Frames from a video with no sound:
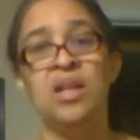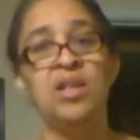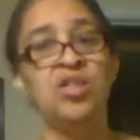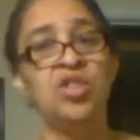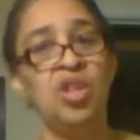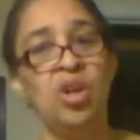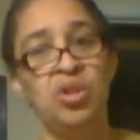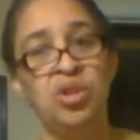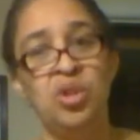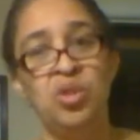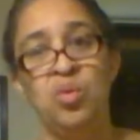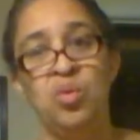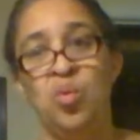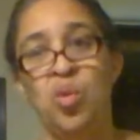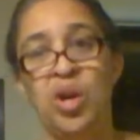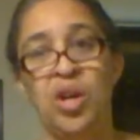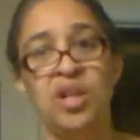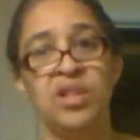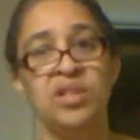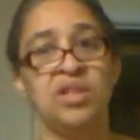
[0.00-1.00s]
Show you
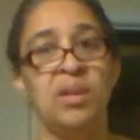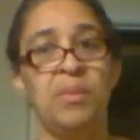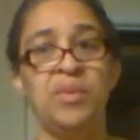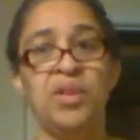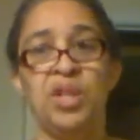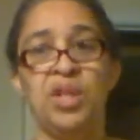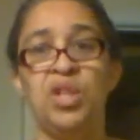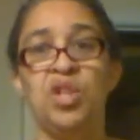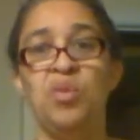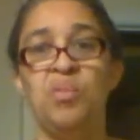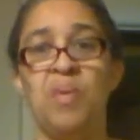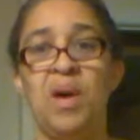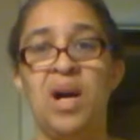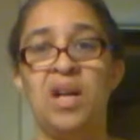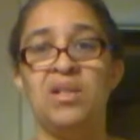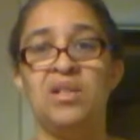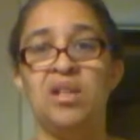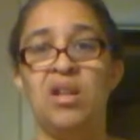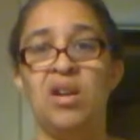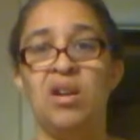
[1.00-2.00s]
where some of the
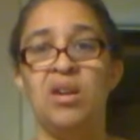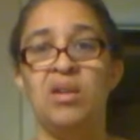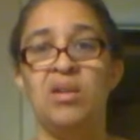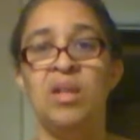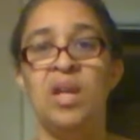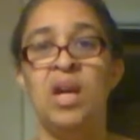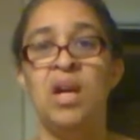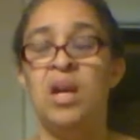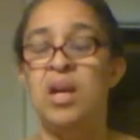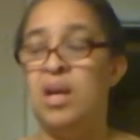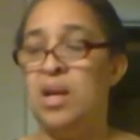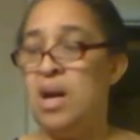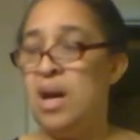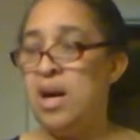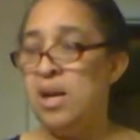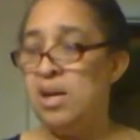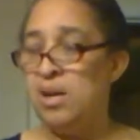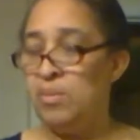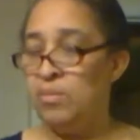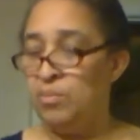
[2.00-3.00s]
coupons are.
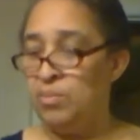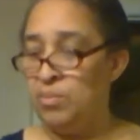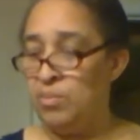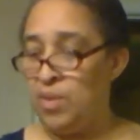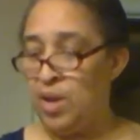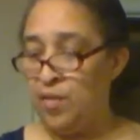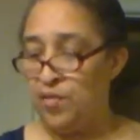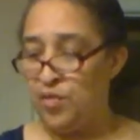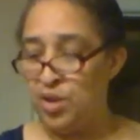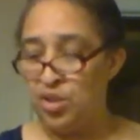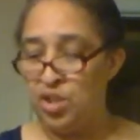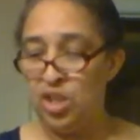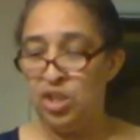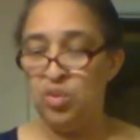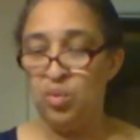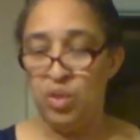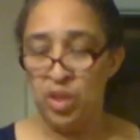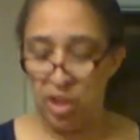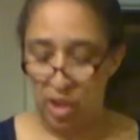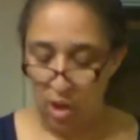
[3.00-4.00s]
Um, if you
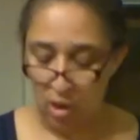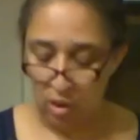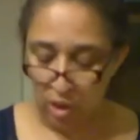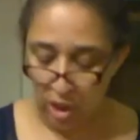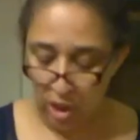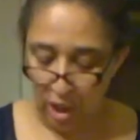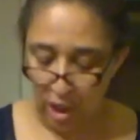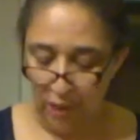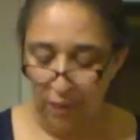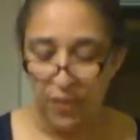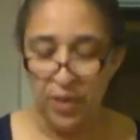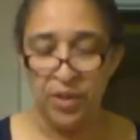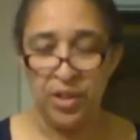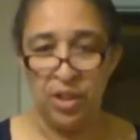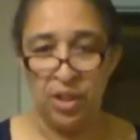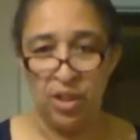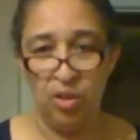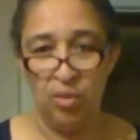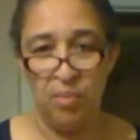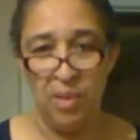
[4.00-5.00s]
just want to go look for the
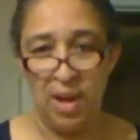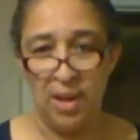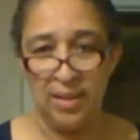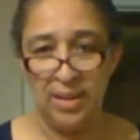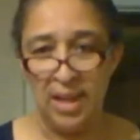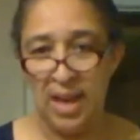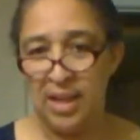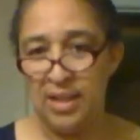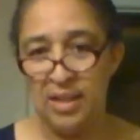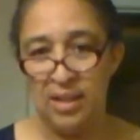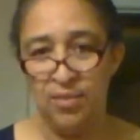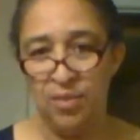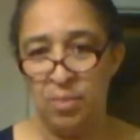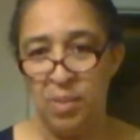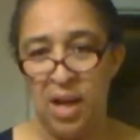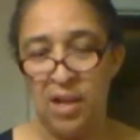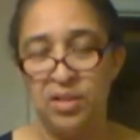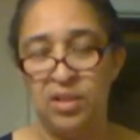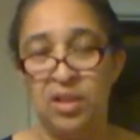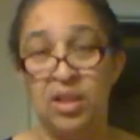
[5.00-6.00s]
coupons, I didn't even
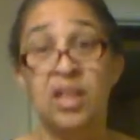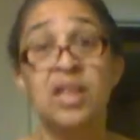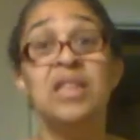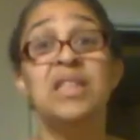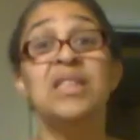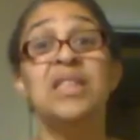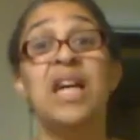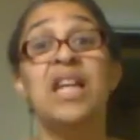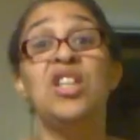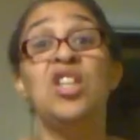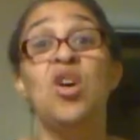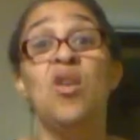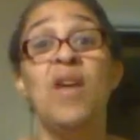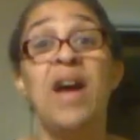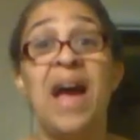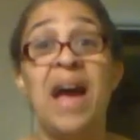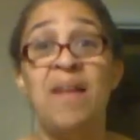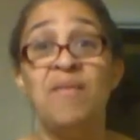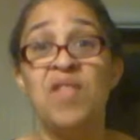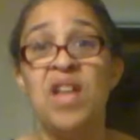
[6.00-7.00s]
bother to look because I don't
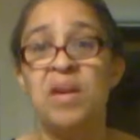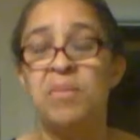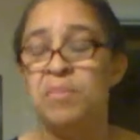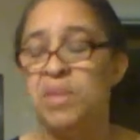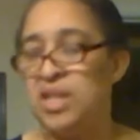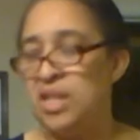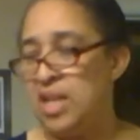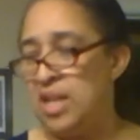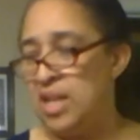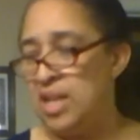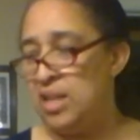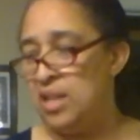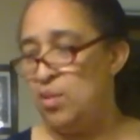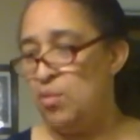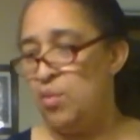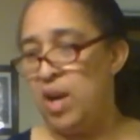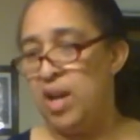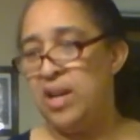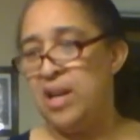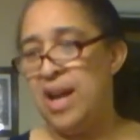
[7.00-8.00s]
have that many
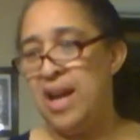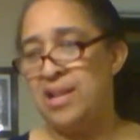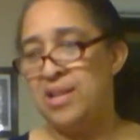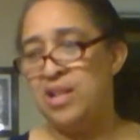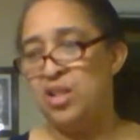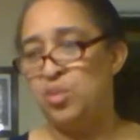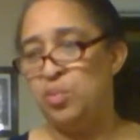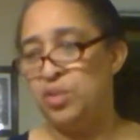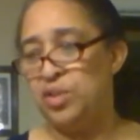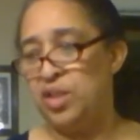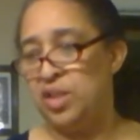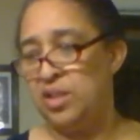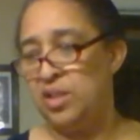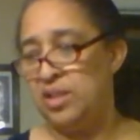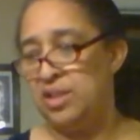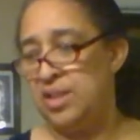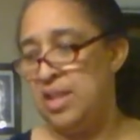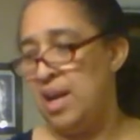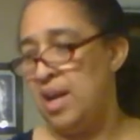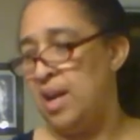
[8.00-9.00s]
anyway at this particular
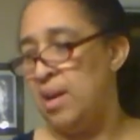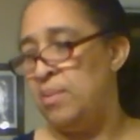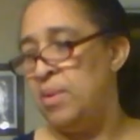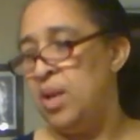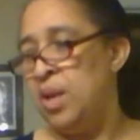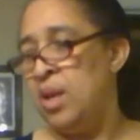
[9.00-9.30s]
time.